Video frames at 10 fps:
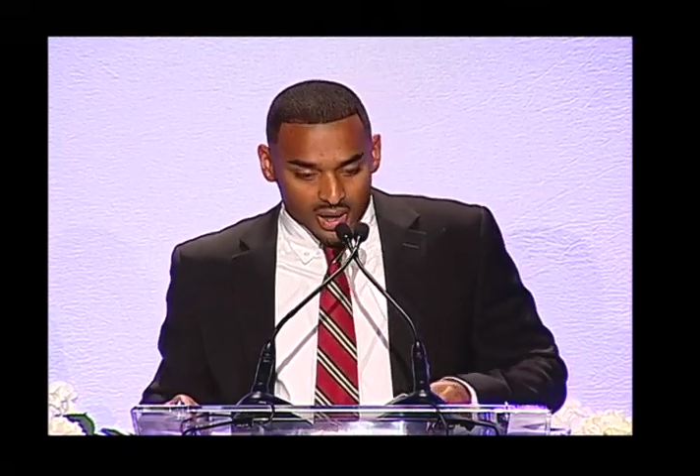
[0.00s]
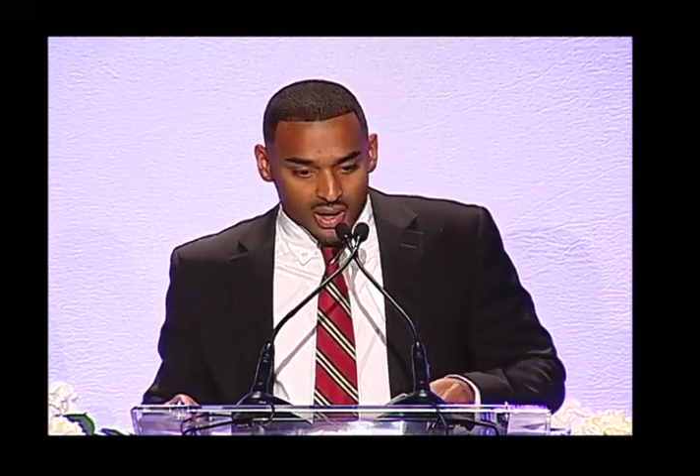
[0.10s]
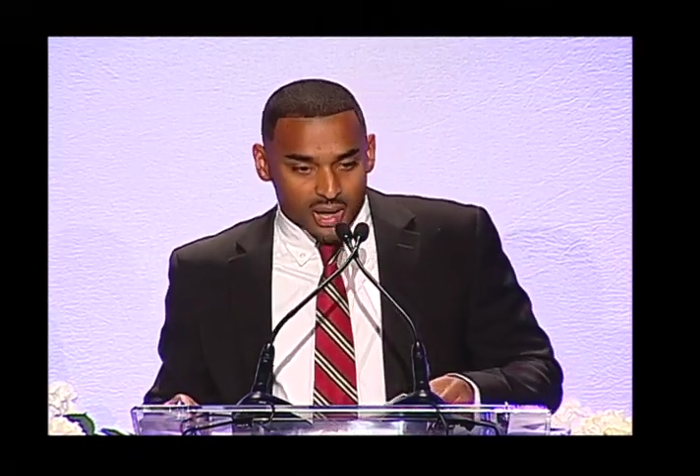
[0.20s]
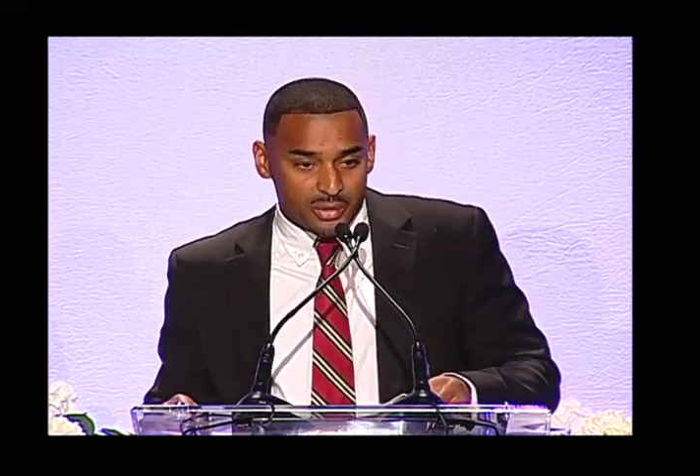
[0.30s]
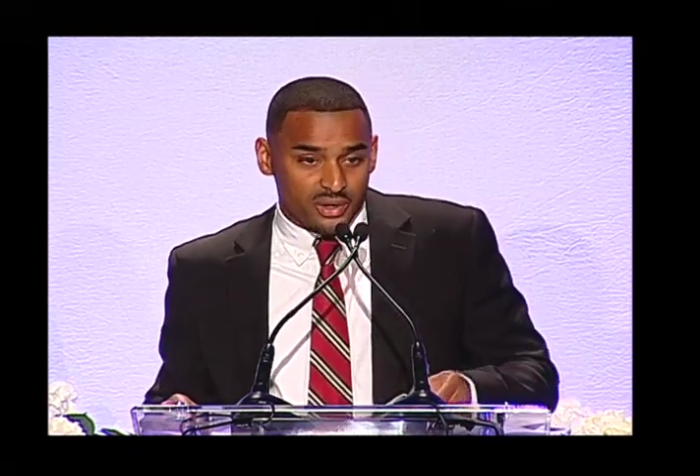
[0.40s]

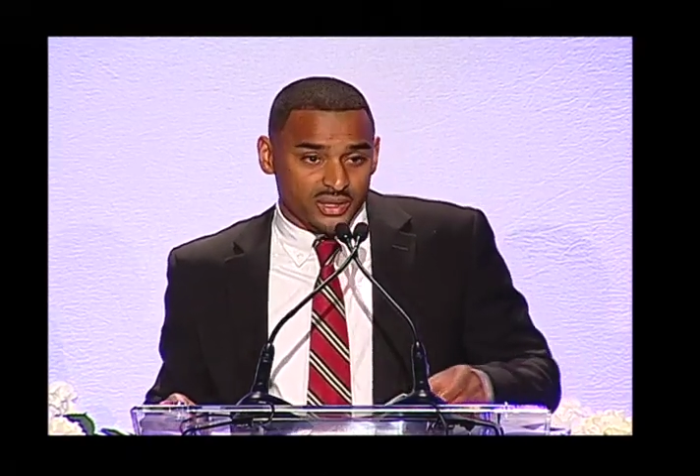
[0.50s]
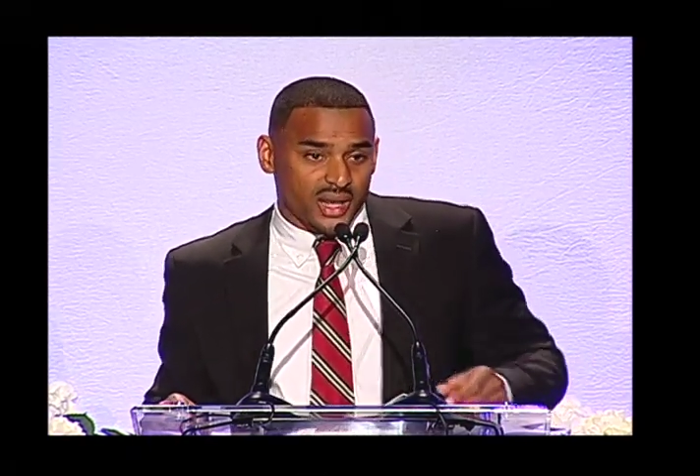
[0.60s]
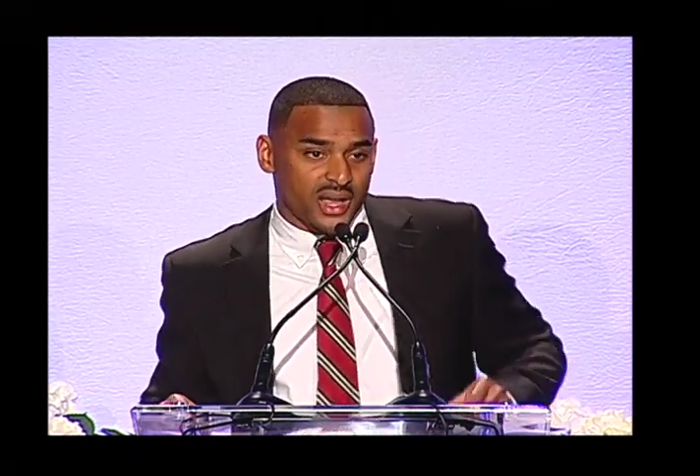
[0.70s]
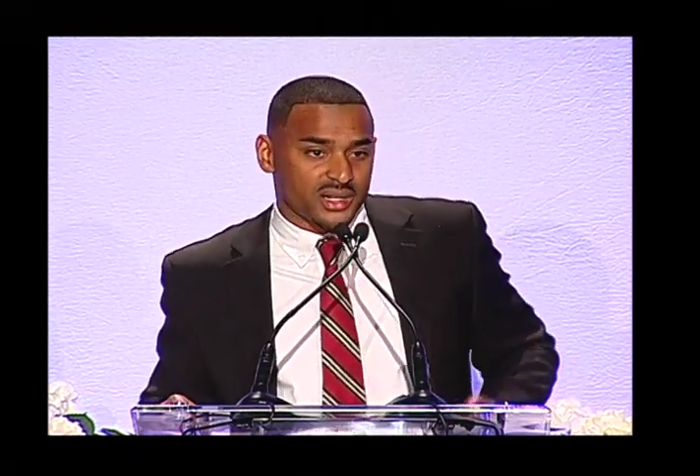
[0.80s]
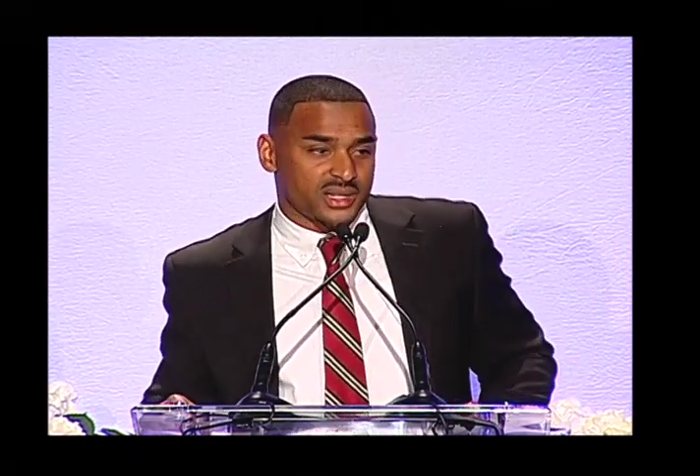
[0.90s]
I'm here
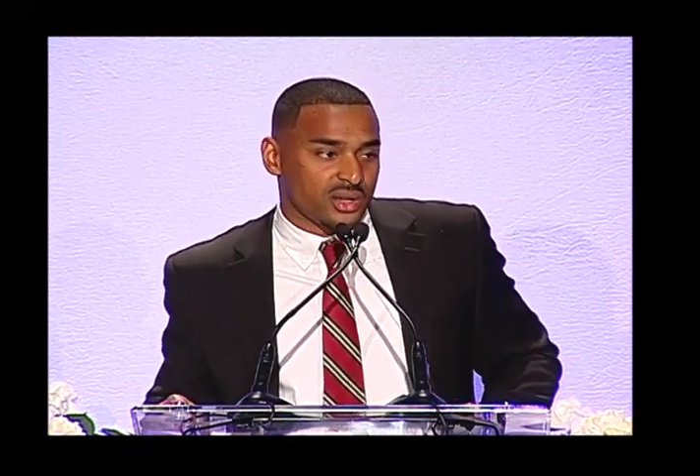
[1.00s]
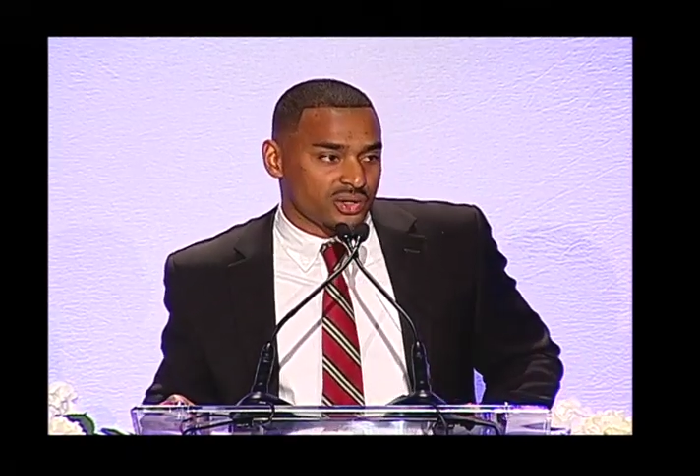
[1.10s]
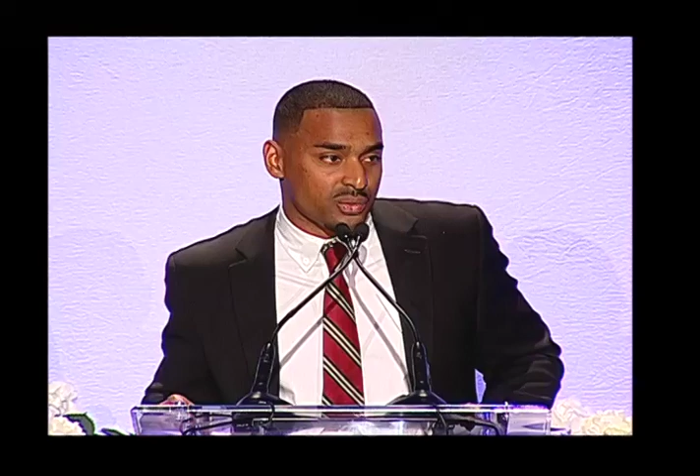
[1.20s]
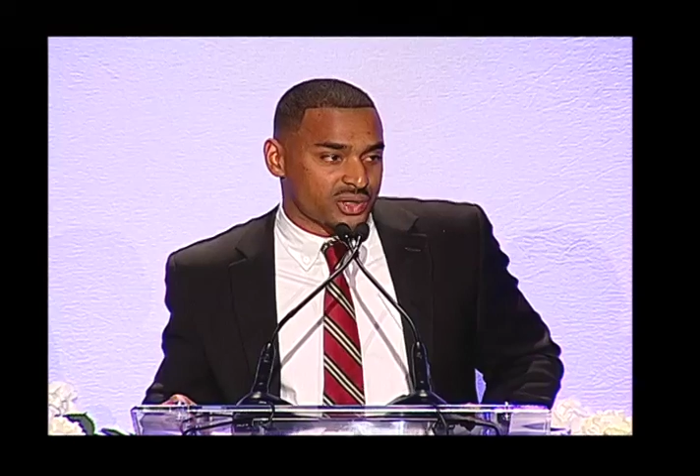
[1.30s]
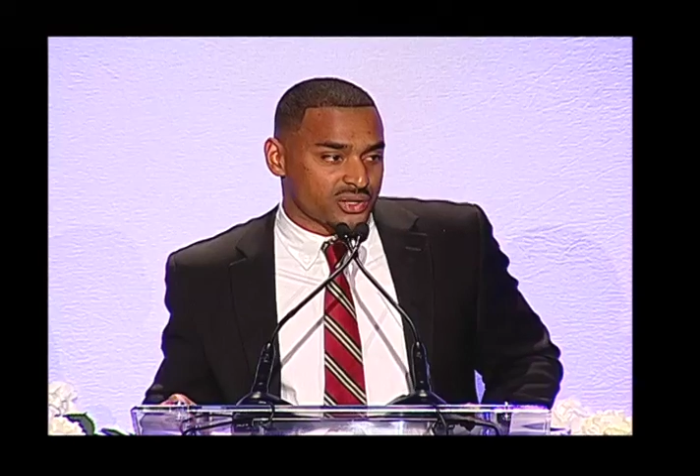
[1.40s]
today to tell
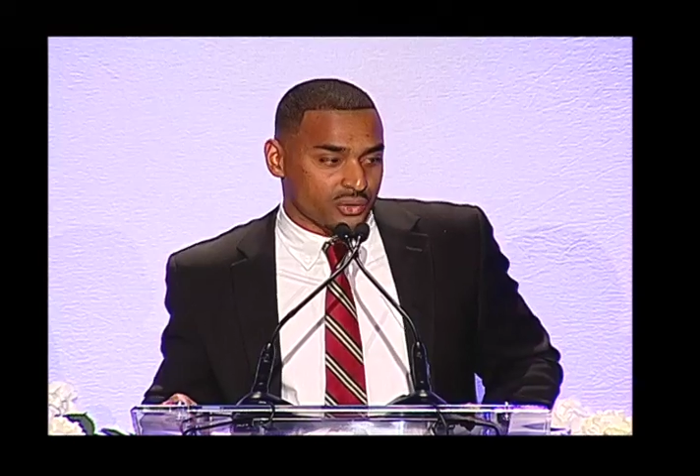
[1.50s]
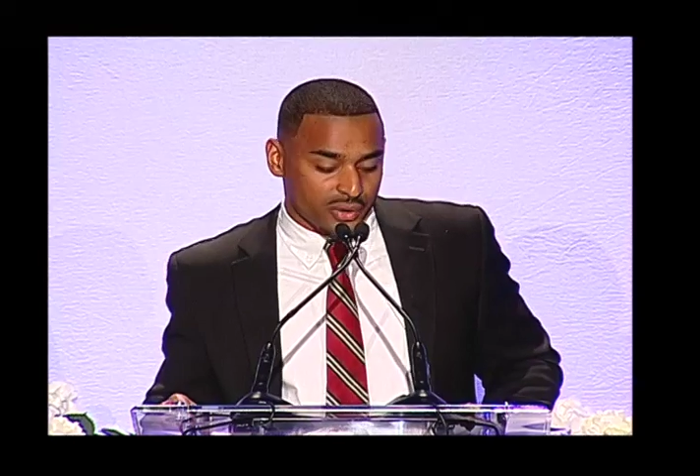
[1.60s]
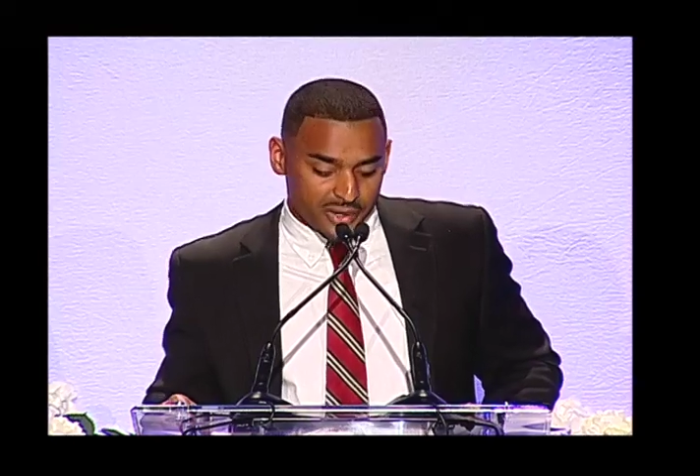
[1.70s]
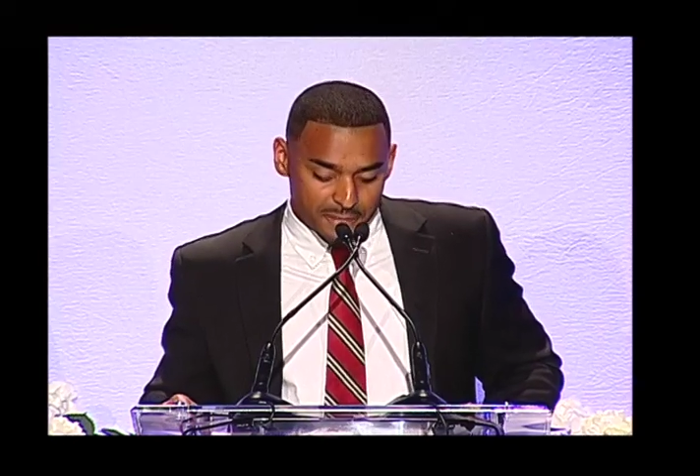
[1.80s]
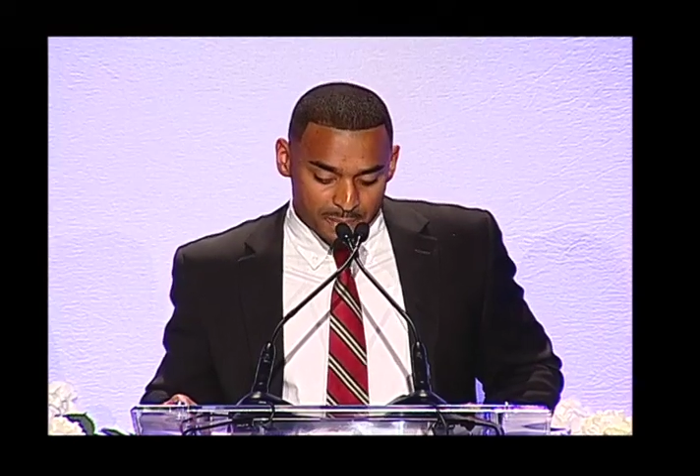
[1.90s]
you a
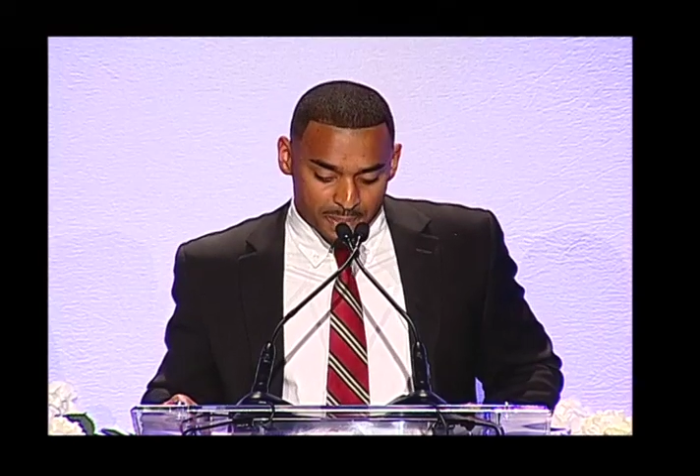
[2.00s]
story.